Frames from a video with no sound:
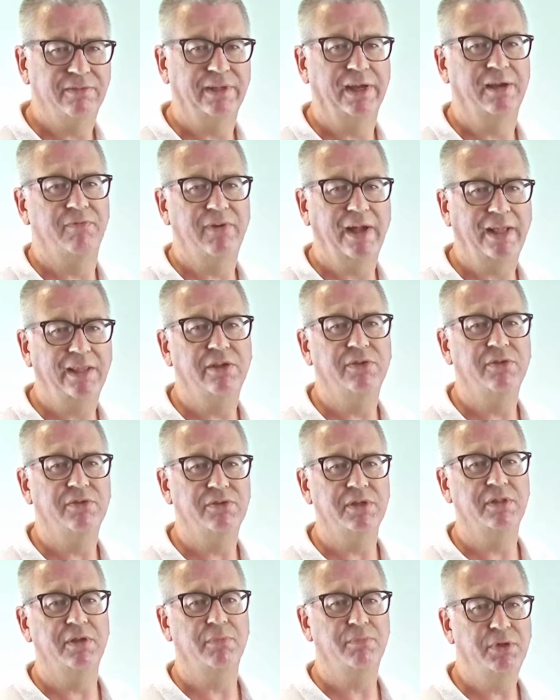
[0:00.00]
Now, value is
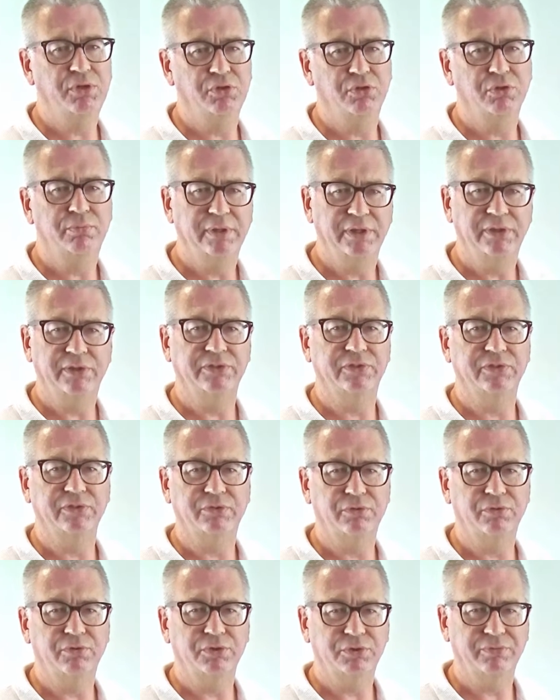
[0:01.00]
in the middle because, of
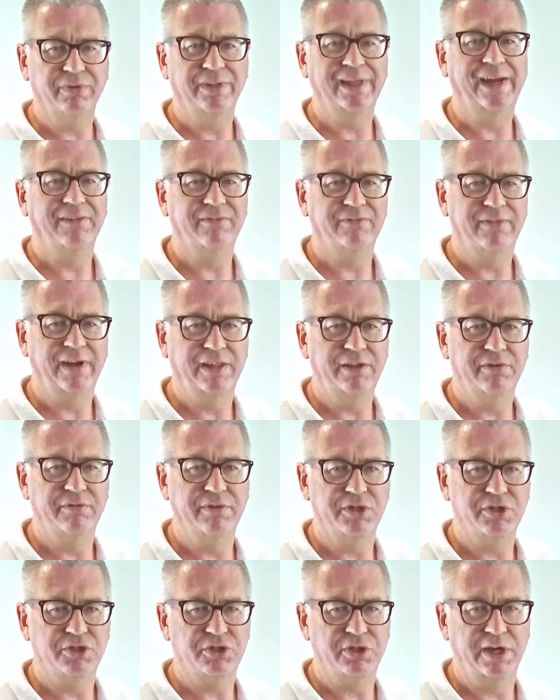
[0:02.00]
course, without a value
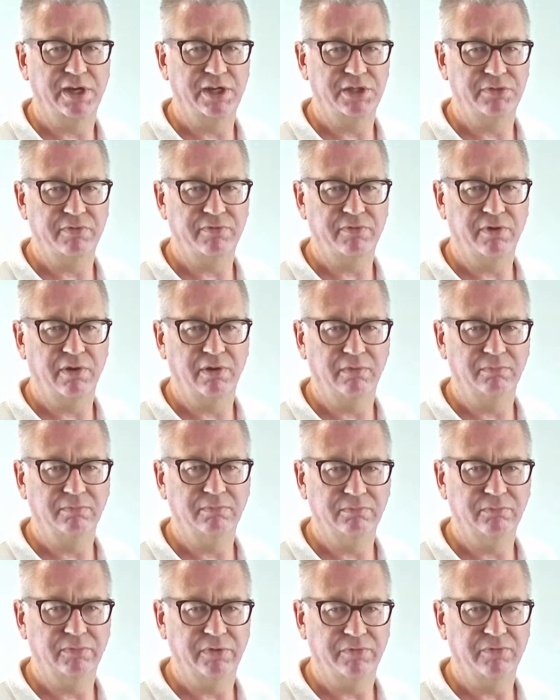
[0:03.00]
exchange, we've
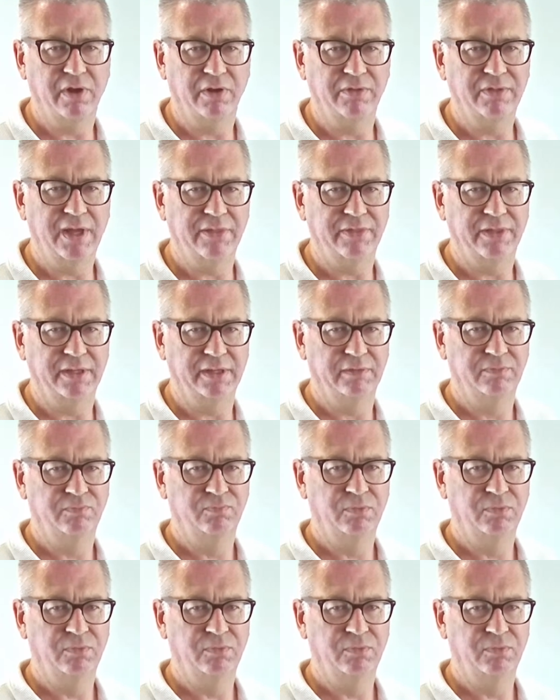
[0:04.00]
got nothing.